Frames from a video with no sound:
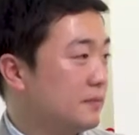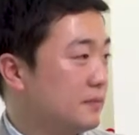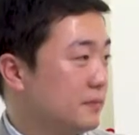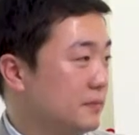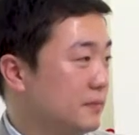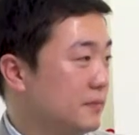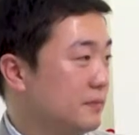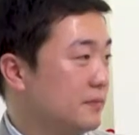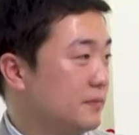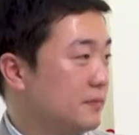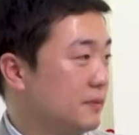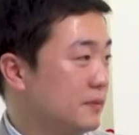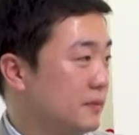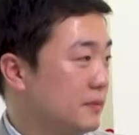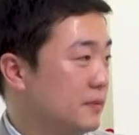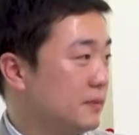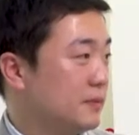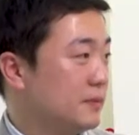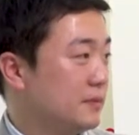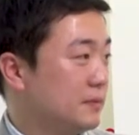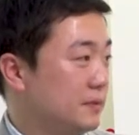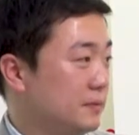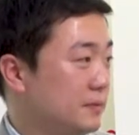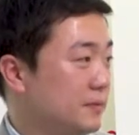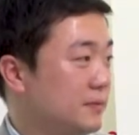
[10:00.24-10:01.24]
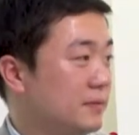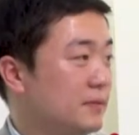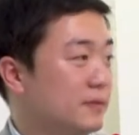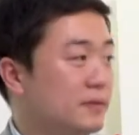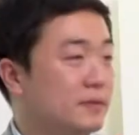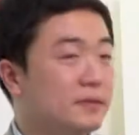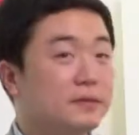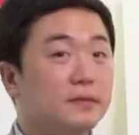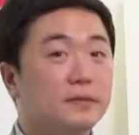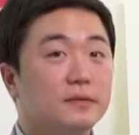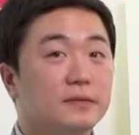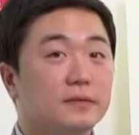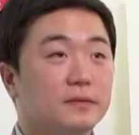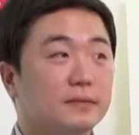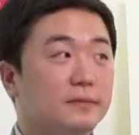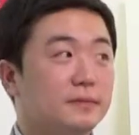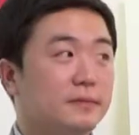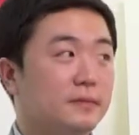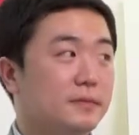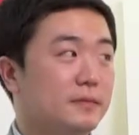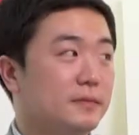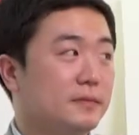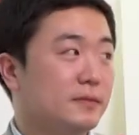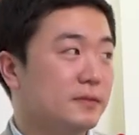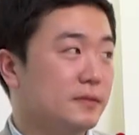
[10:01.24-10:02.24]

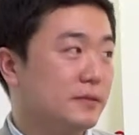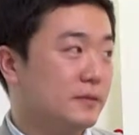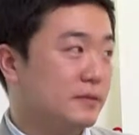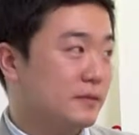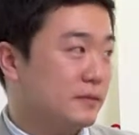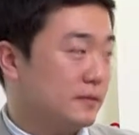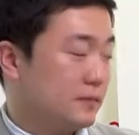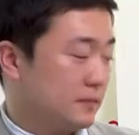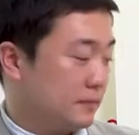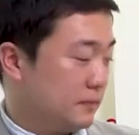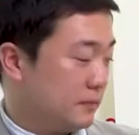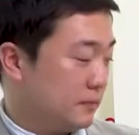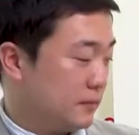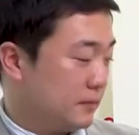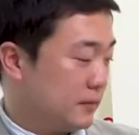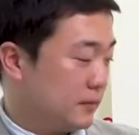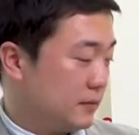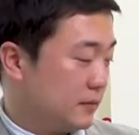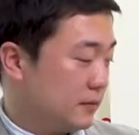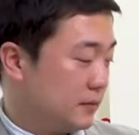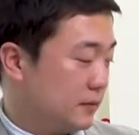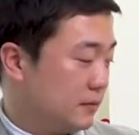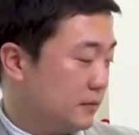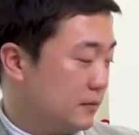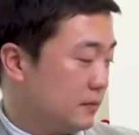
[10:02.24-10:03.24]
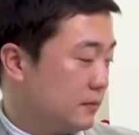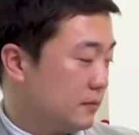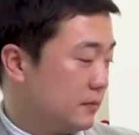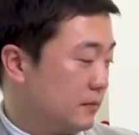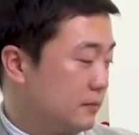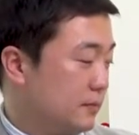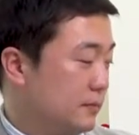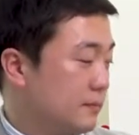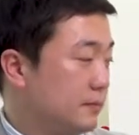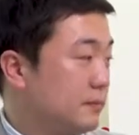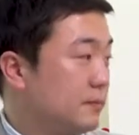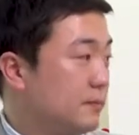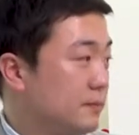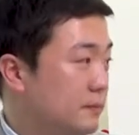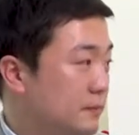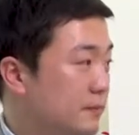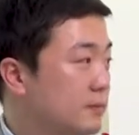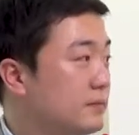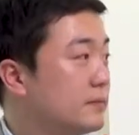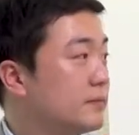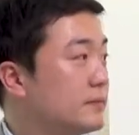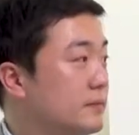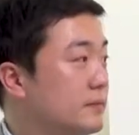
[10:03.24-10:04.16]
(not speaking)